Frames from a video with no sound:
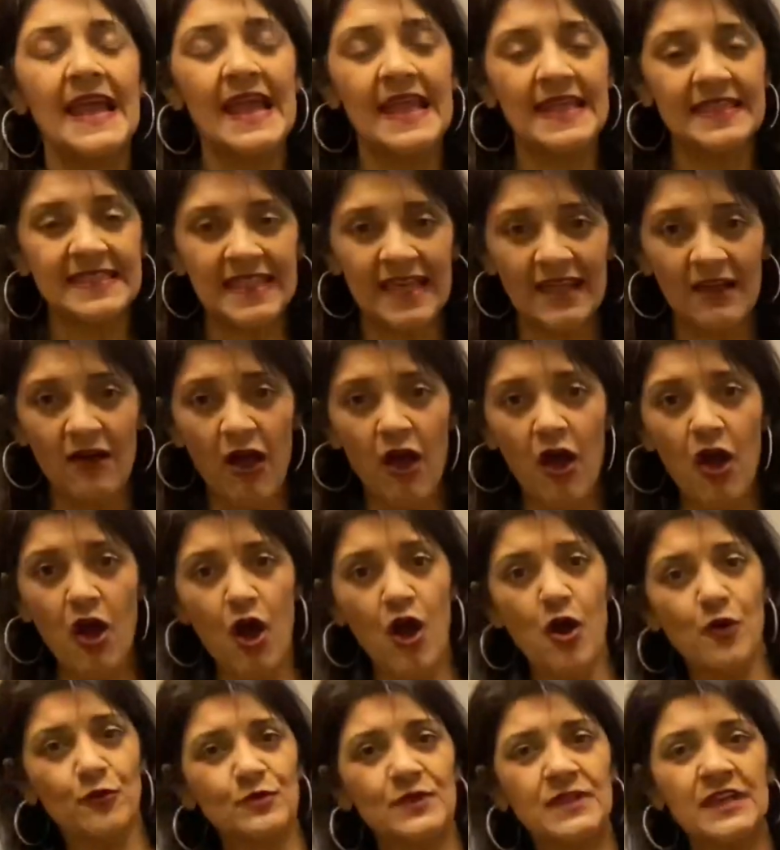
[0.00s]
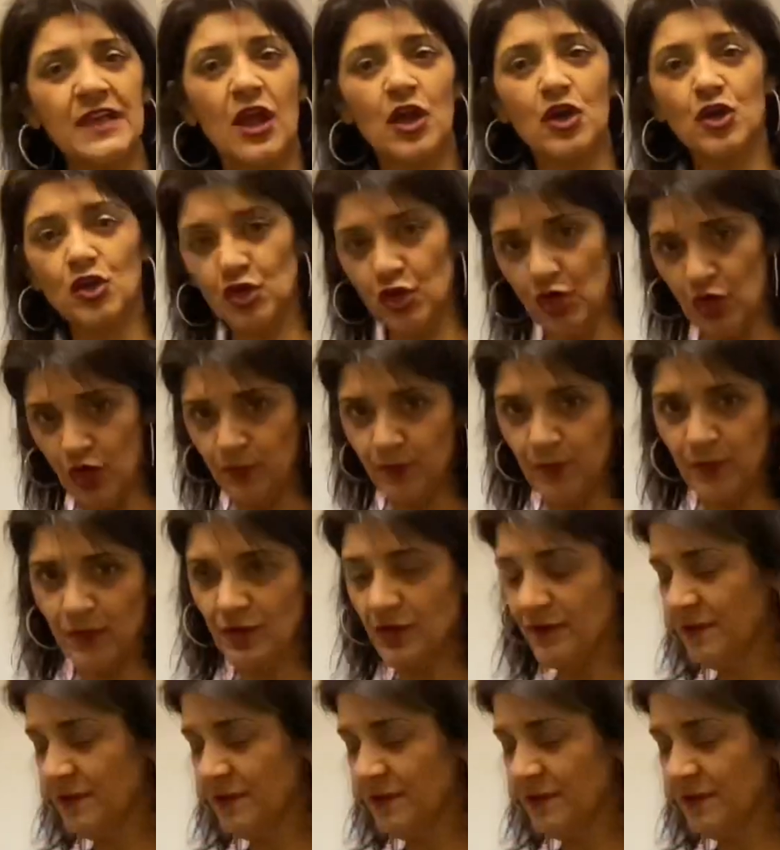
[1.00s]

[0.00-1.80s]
There are only a couple of